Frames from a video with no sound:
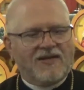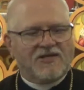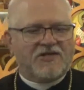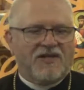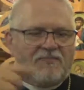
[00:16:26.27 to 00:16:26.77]

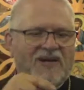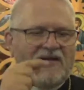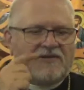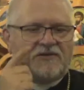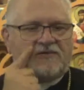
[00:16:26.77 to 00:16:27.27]
Let's get
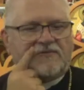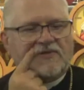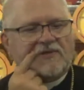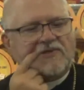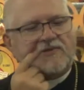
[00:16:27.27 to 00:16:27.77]
back to,
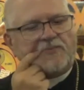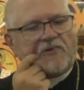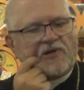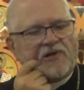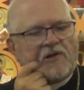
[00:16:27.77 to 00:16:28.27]
to
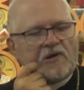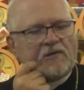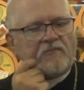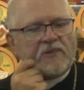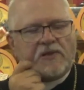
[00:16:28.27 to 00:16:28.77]
poor
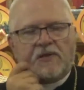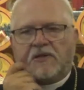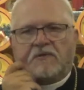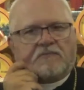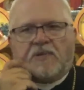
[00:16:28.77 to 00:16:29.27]
Noah.
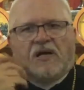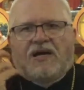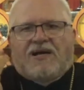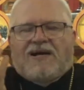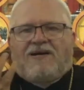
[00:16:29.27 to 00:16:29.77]

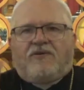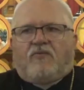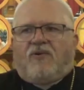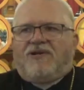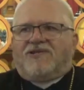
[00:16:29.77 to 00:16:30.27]
How do,
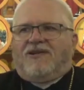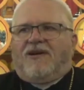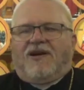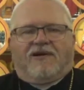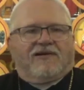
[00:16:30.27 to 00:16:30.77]
what is an
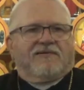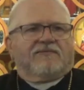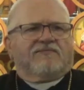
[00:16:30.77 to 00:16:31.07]
ark?